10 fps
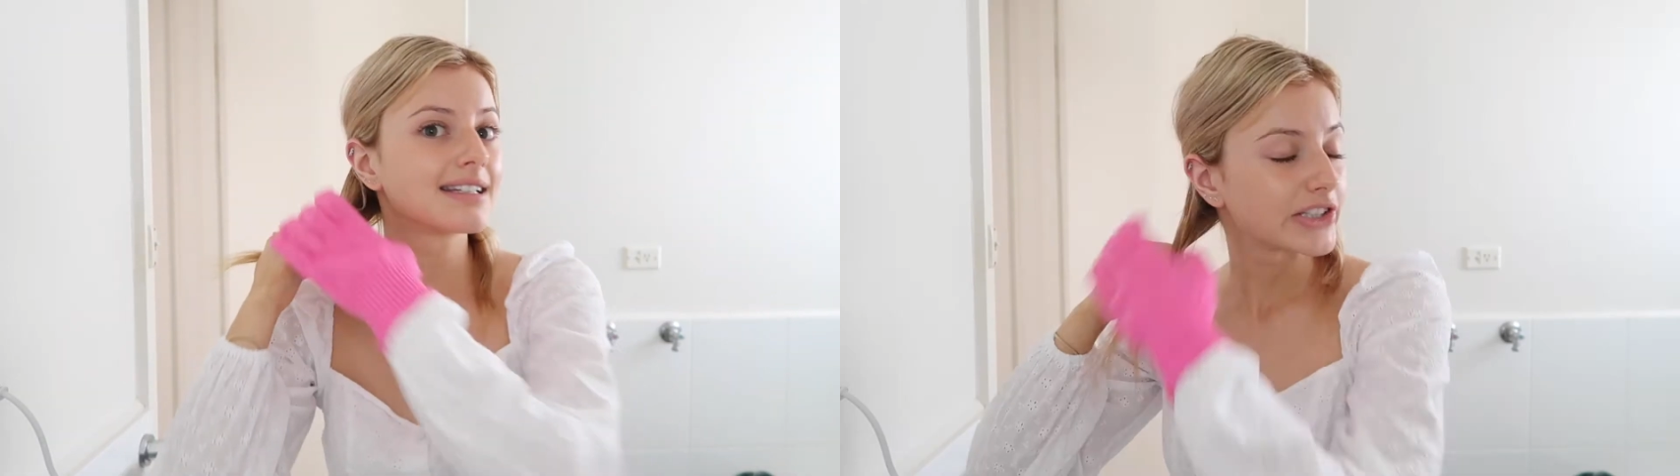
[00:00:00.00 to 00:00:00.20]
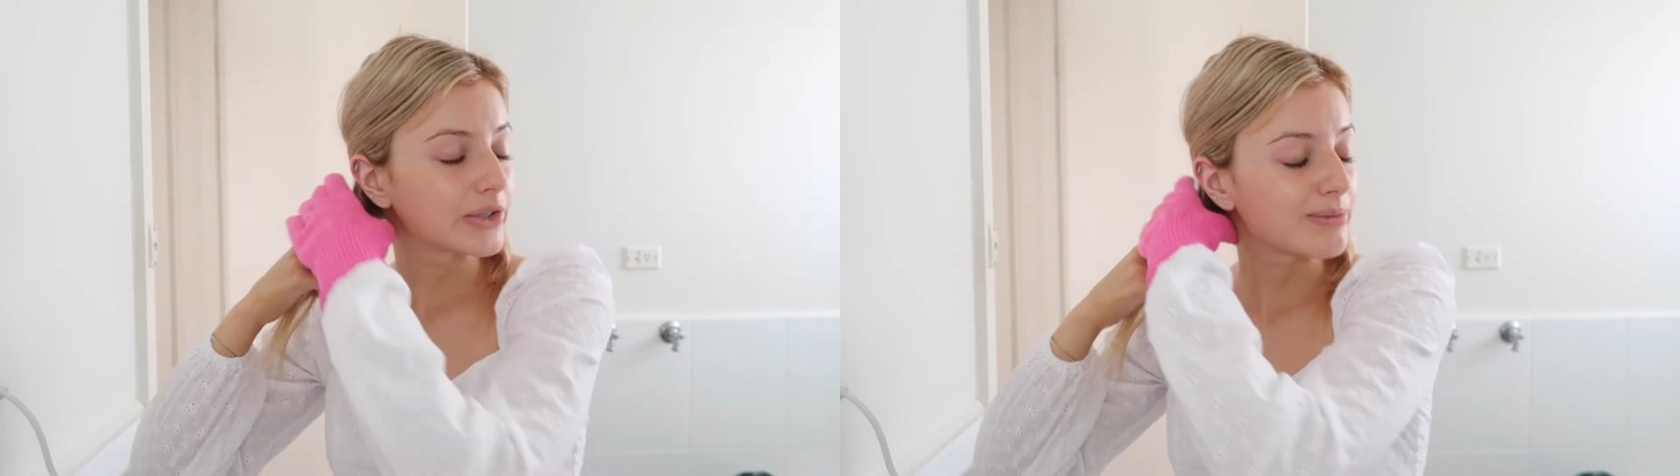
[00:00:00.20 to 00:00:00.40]

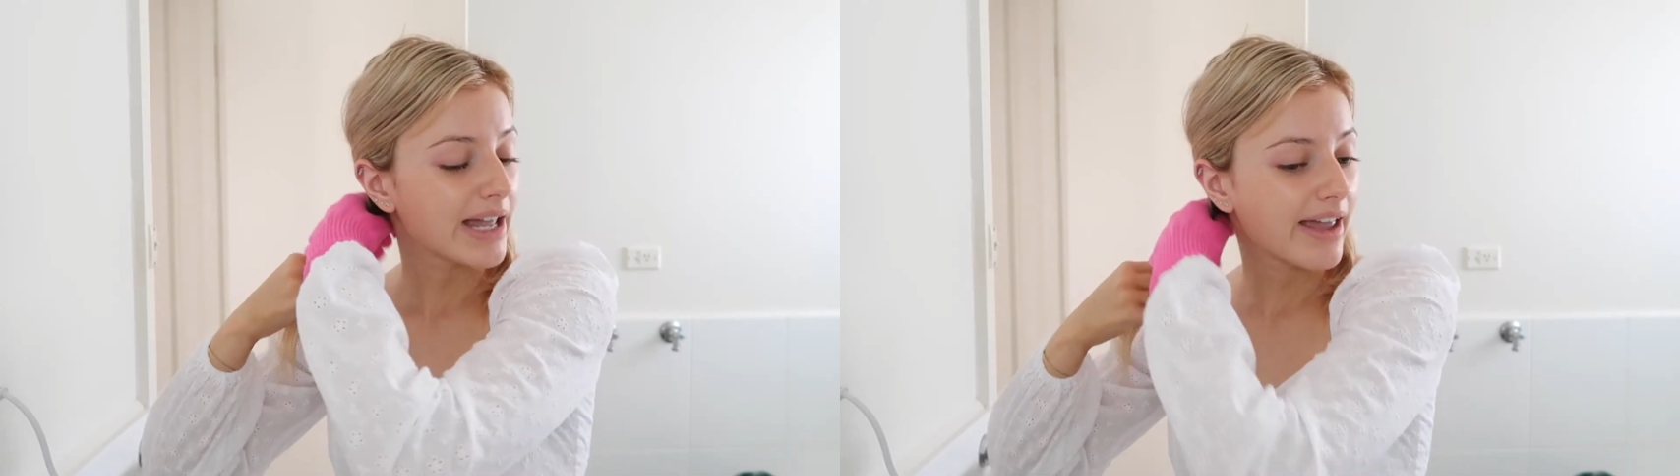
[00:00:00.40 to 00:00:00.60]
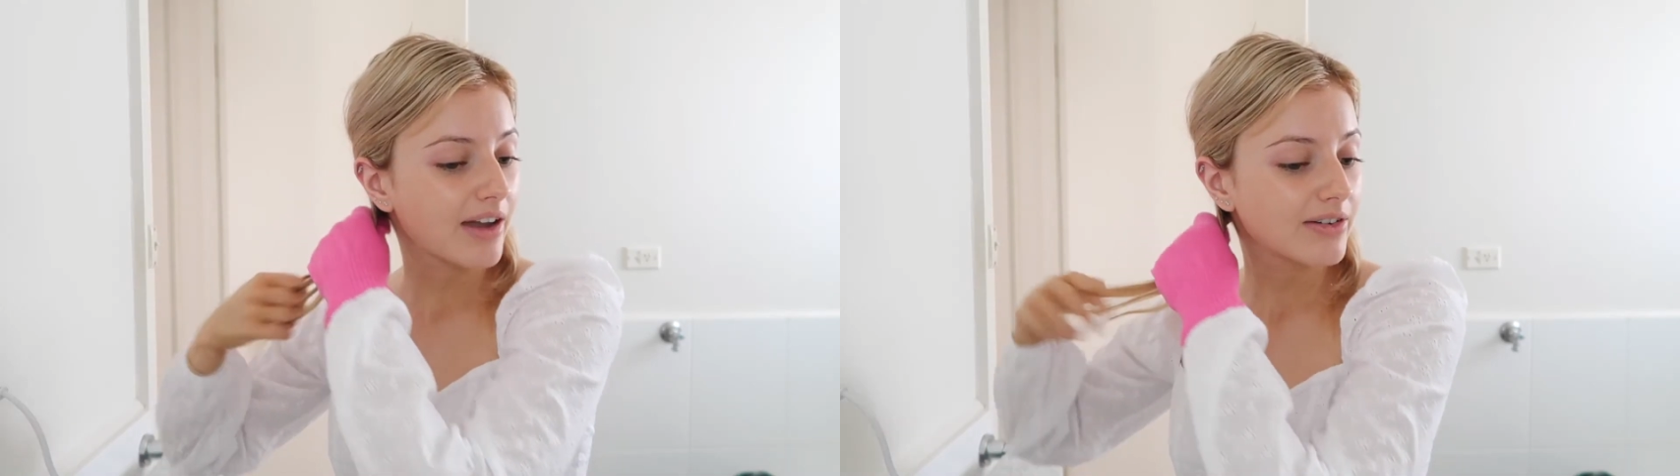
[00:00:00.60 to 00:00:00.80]
so my
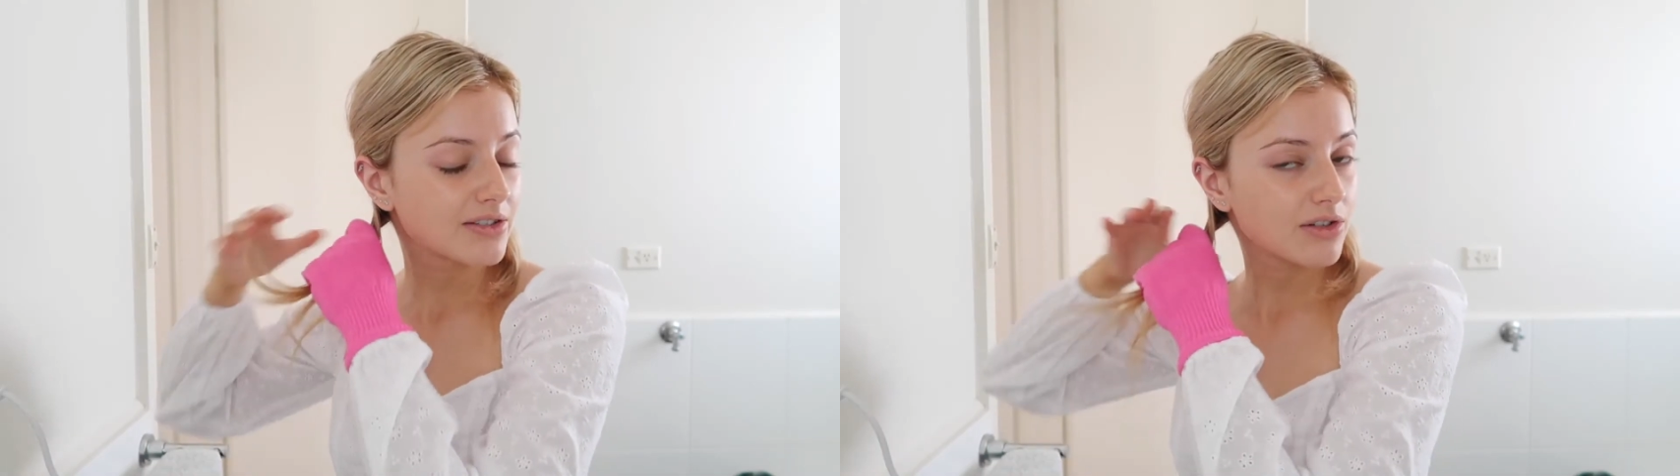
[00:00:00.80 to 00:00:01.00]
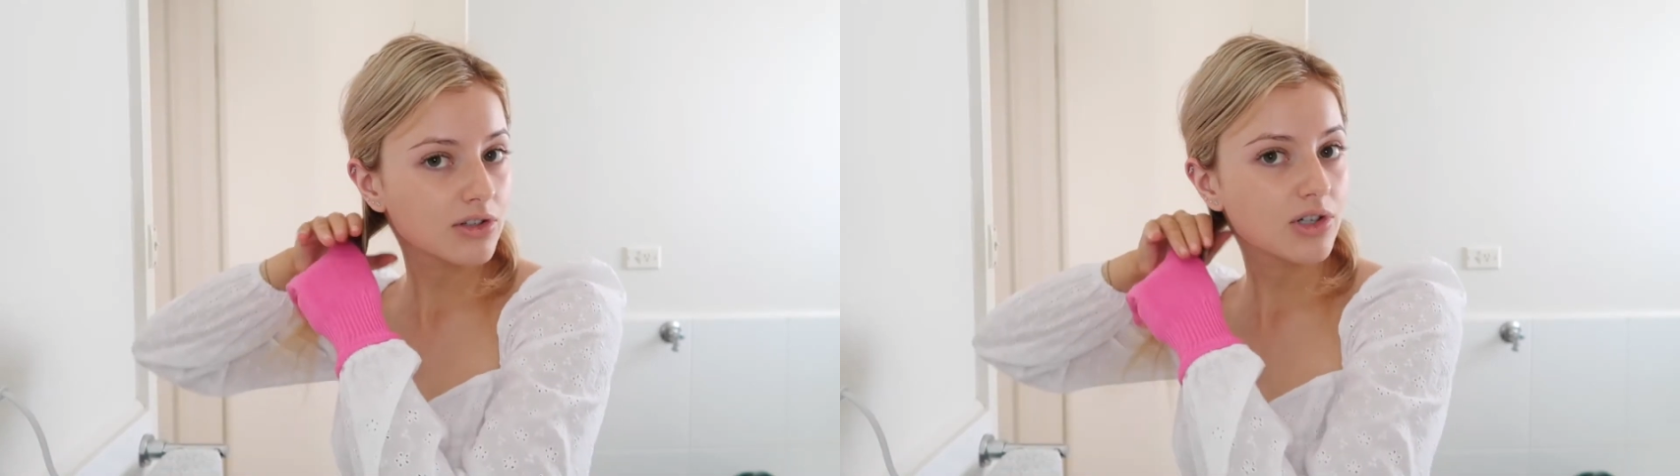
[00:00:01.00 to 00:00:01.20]
hair
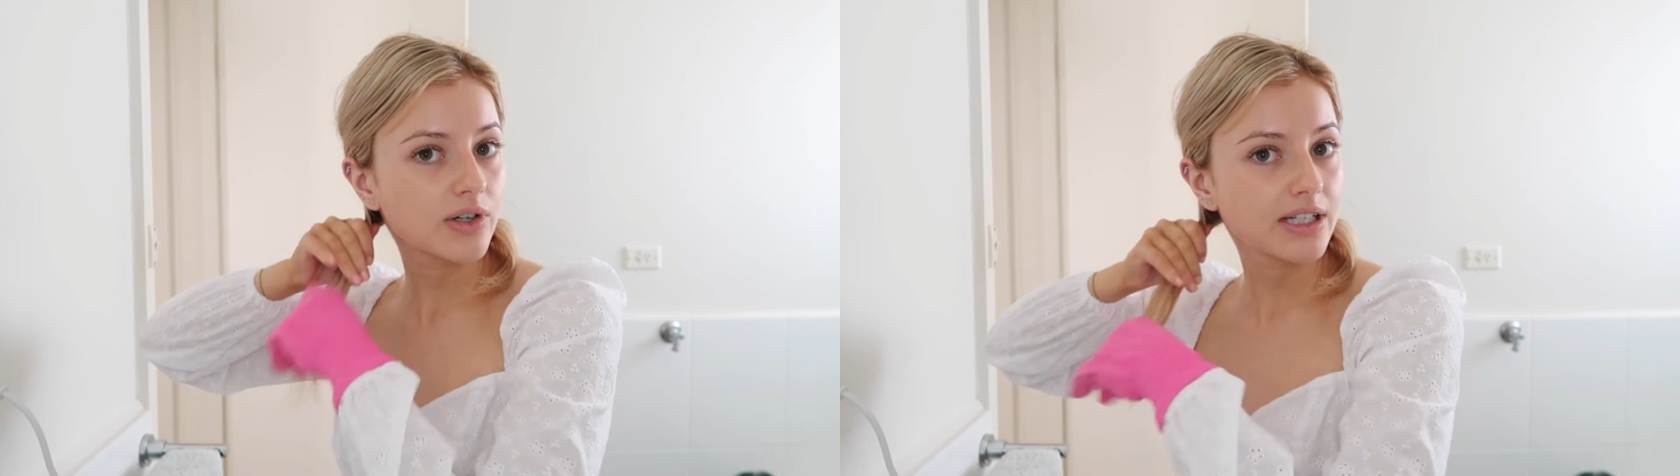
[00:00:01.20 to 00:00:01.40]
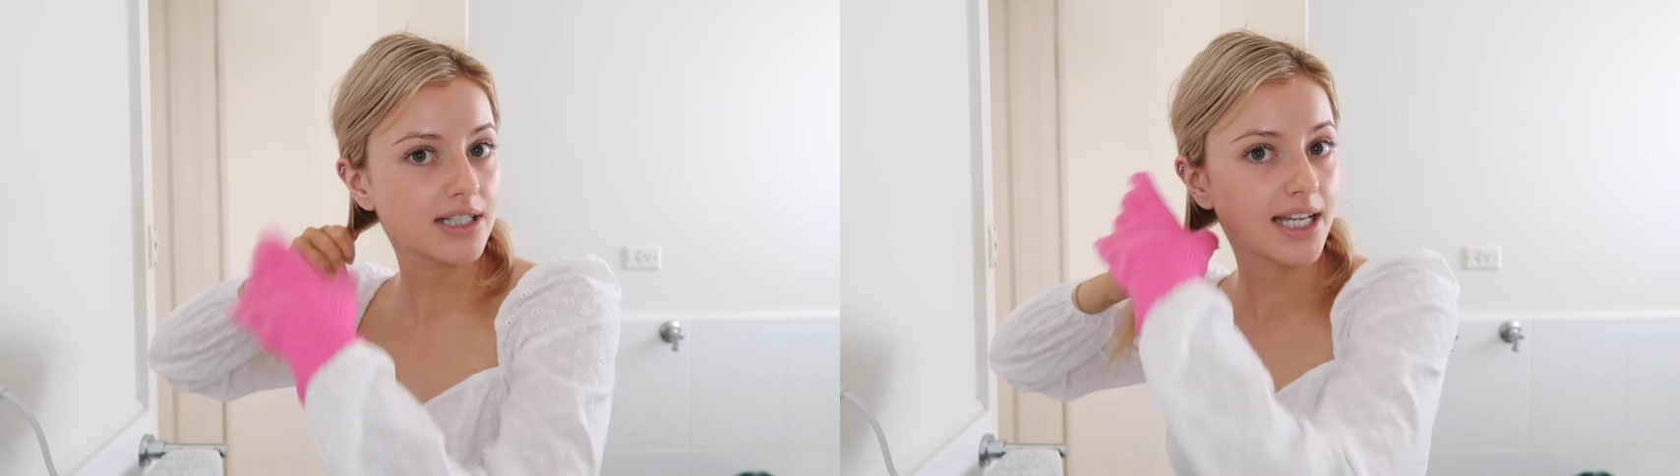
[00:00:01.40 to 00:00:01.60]
is not
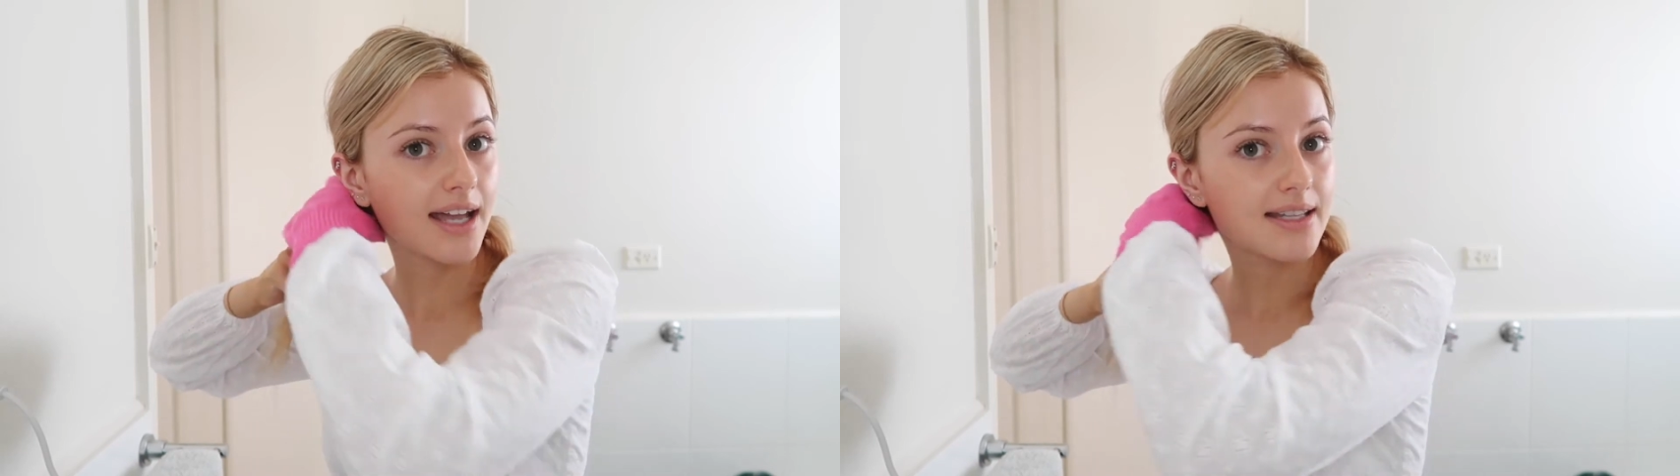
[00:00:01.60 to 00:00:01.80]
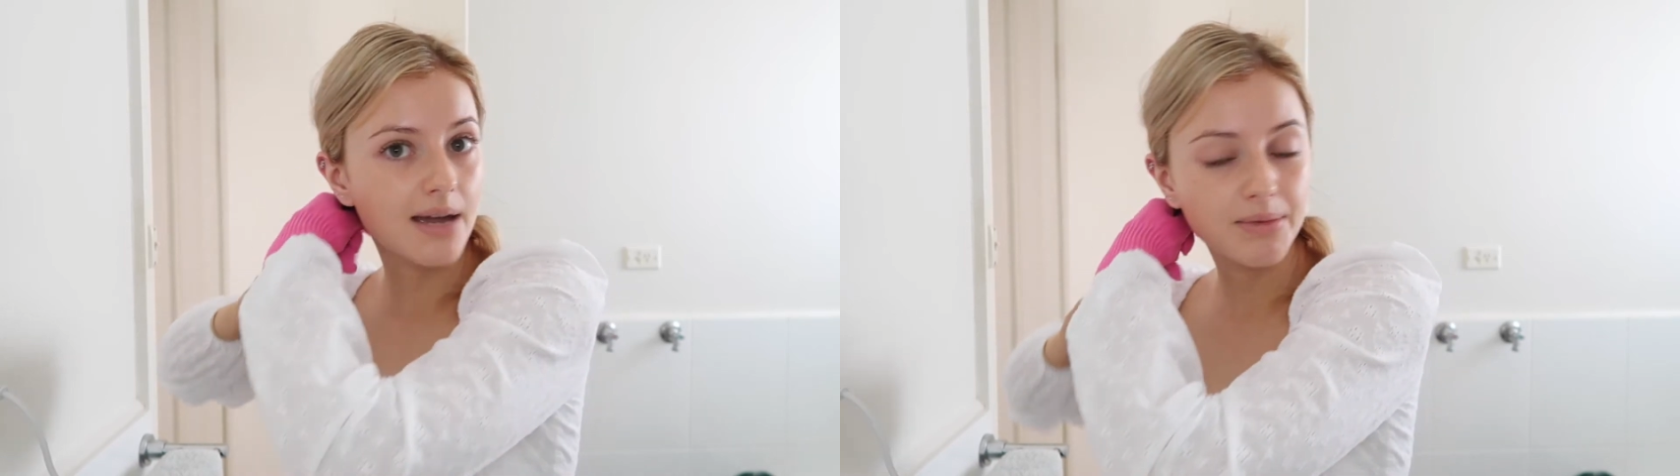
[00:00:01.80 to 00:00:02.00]
going to
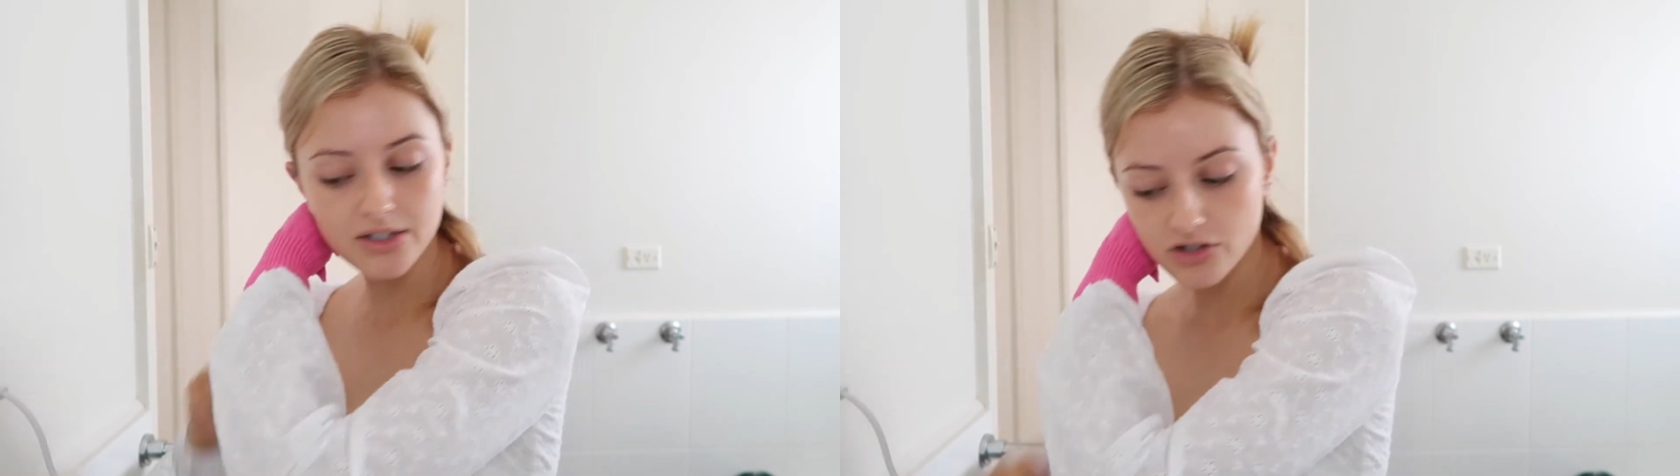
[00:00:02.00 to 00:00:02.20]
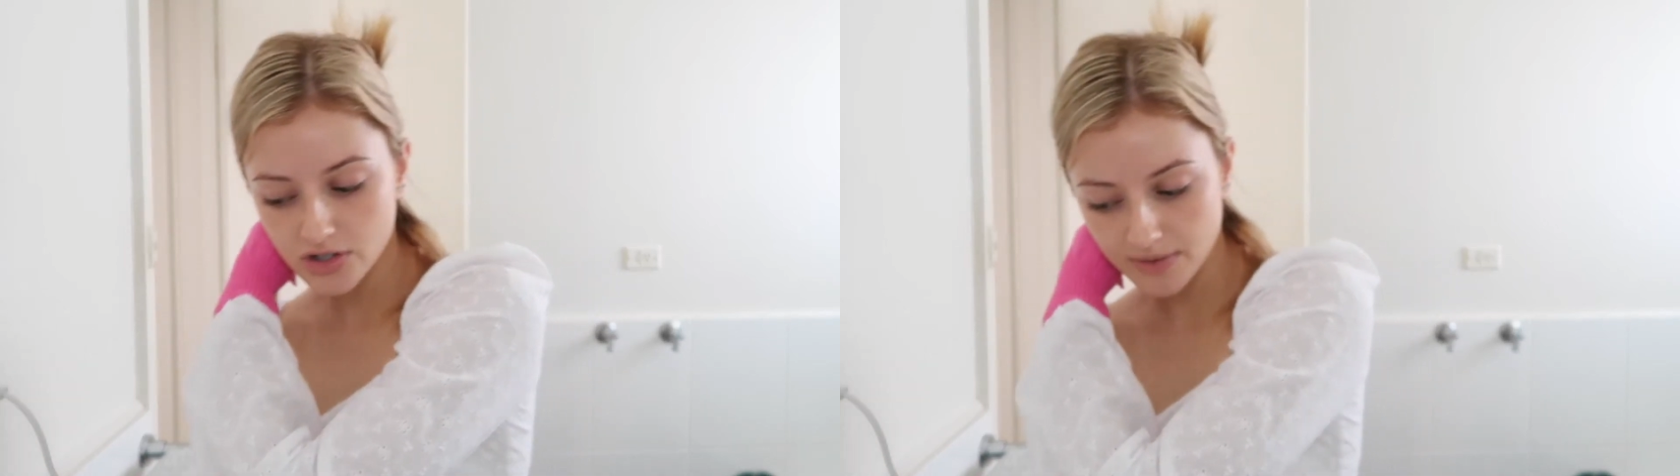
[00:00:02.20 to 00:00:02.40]
get
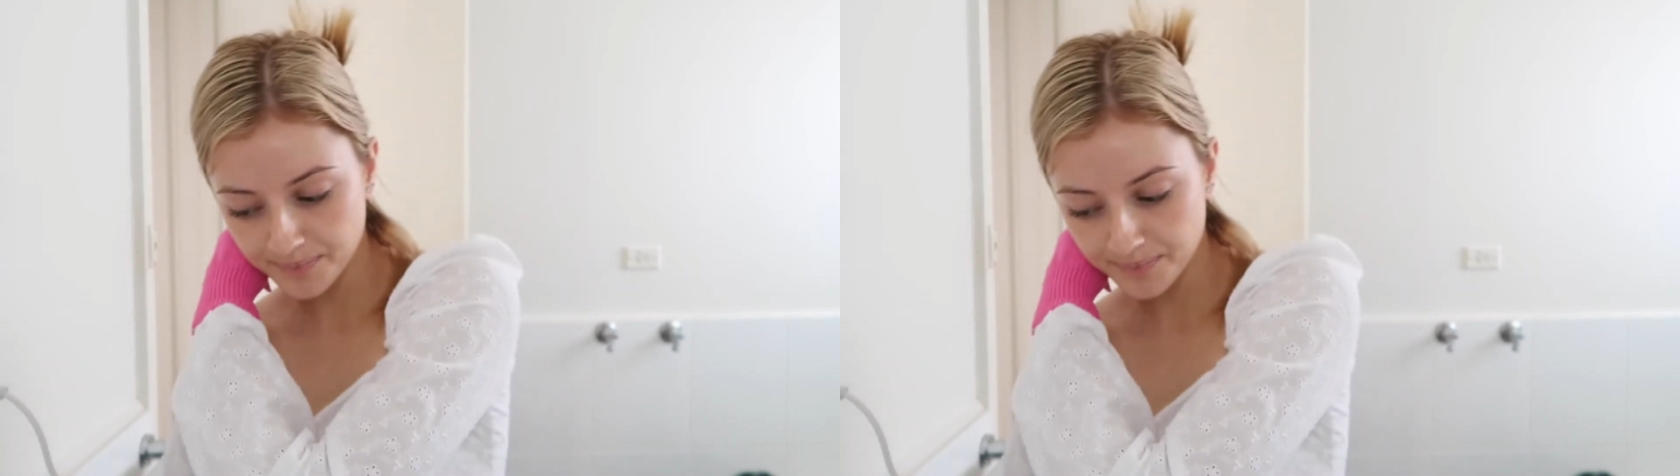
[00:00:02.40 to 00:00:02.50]
damaged.